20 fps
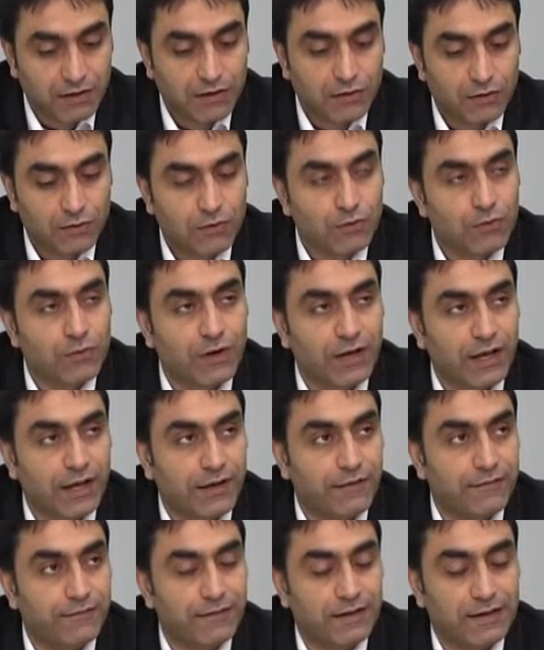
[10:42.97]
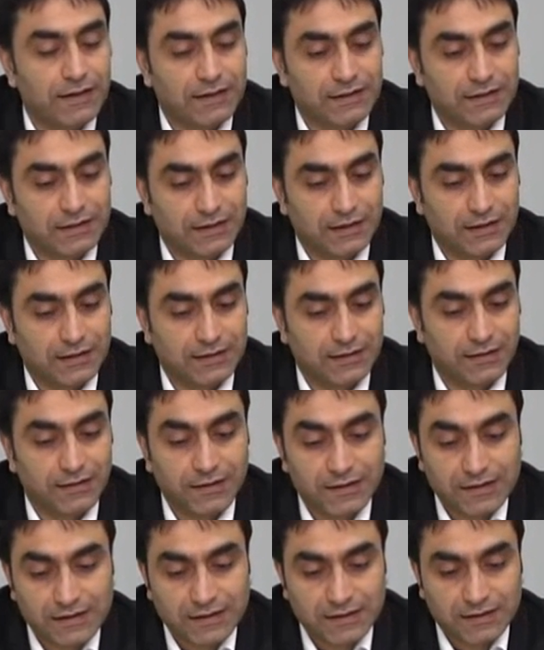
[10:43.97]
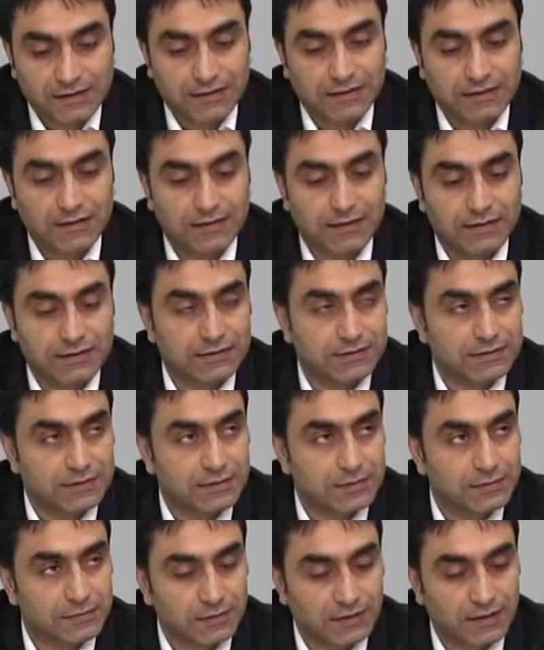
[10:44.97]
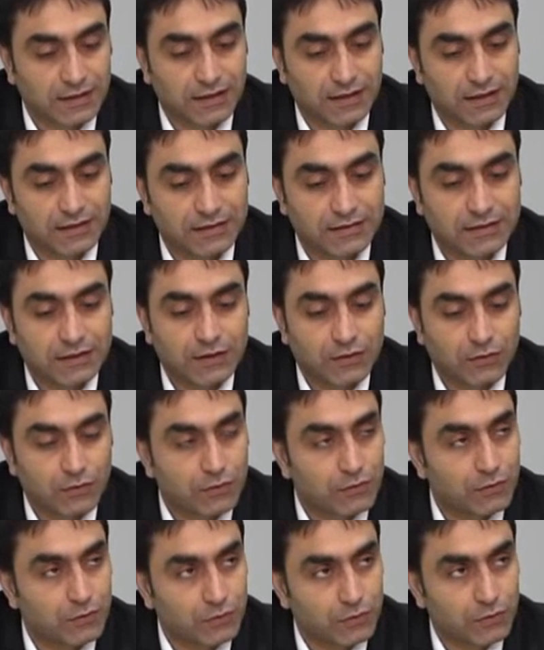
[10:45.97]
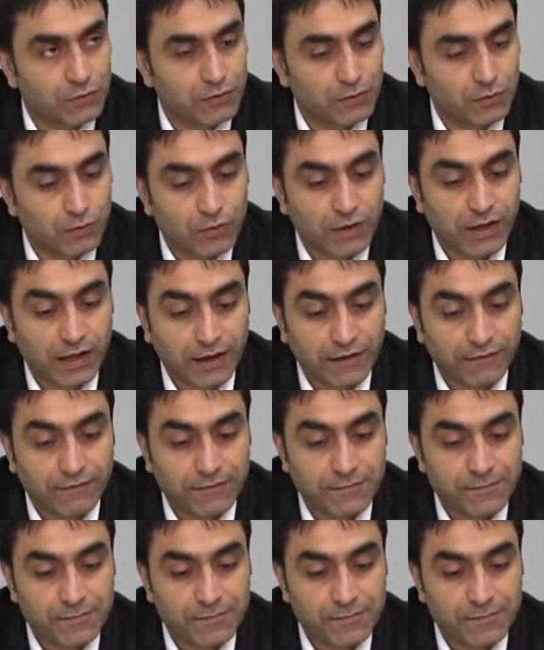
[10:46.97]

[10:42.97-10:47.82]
who have the pure ingredients like in Islam,